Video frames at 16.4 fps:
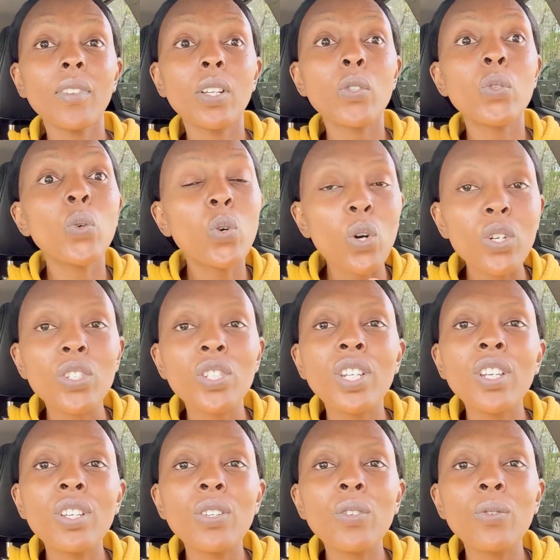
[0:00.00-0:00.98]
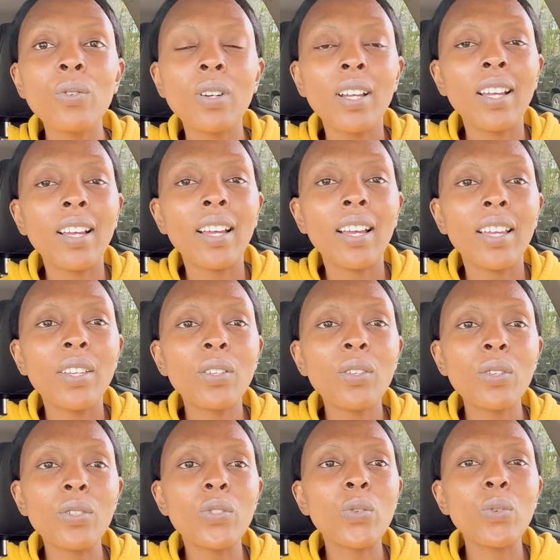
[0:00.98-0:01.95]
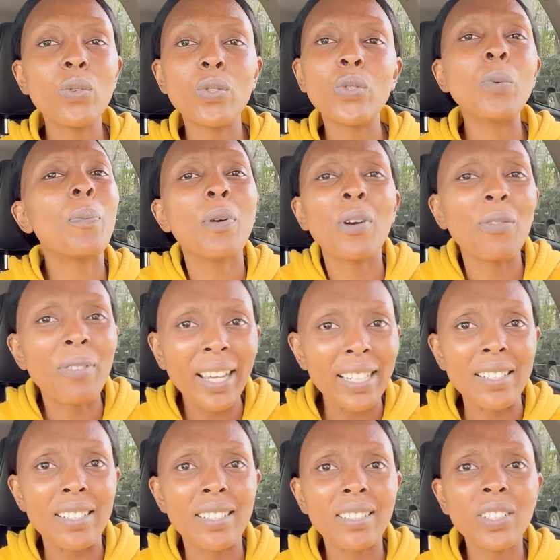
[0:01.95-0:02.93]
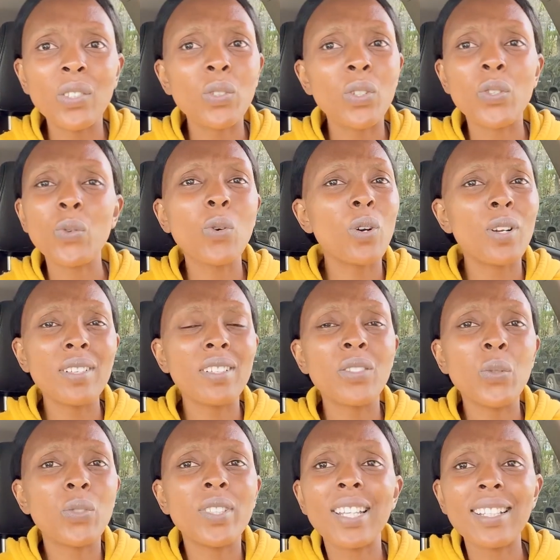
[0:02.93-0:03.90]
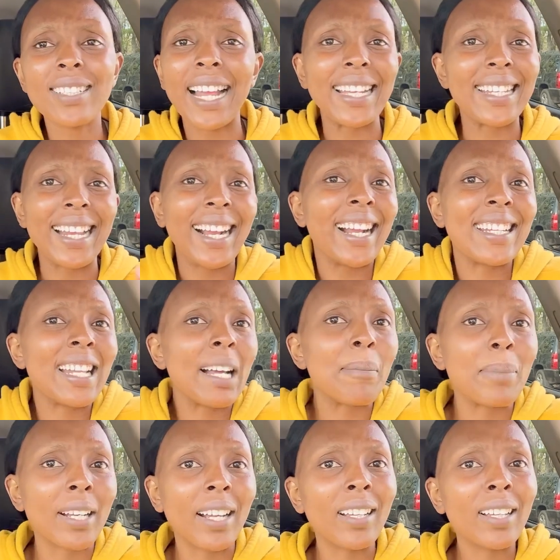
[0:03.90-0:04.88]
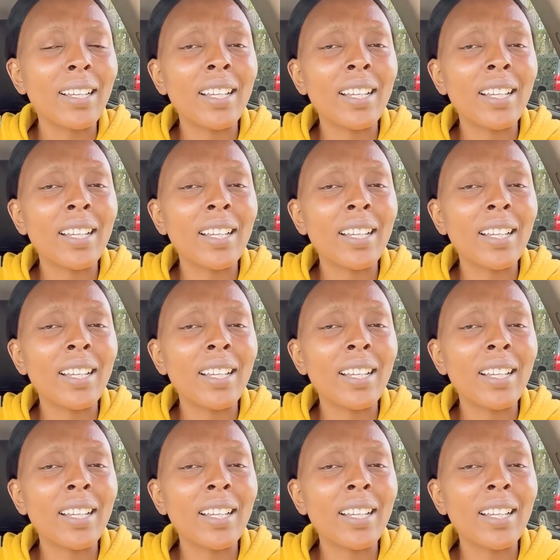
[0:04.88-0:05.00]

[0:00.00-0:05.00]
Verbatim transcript: to continue, you know, to, to provide, you know, to, con to just adakadabra,